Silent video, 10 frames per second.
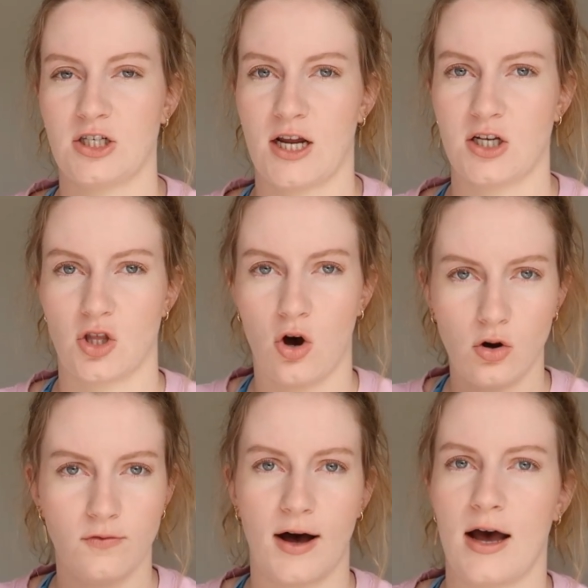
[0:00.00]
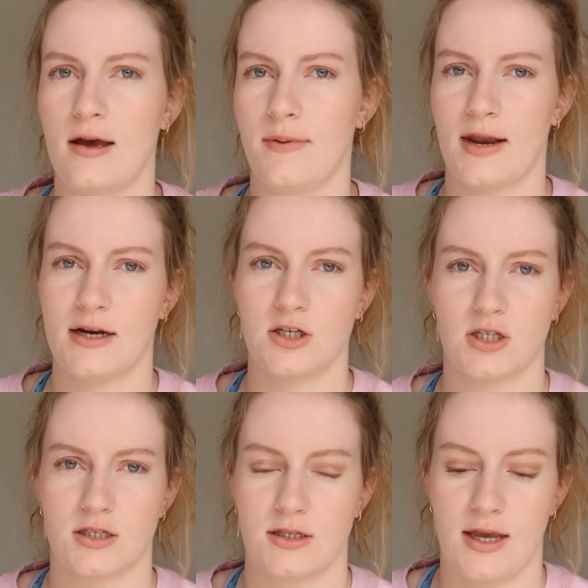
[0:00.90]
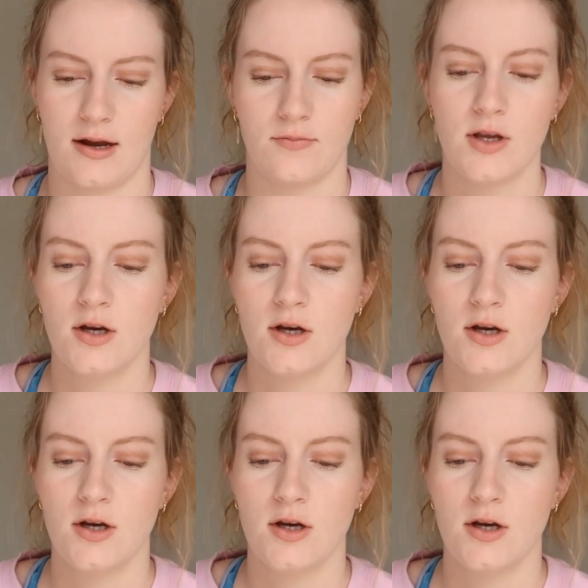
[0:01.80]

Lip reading: change the whole vibe, and it's just, yeah,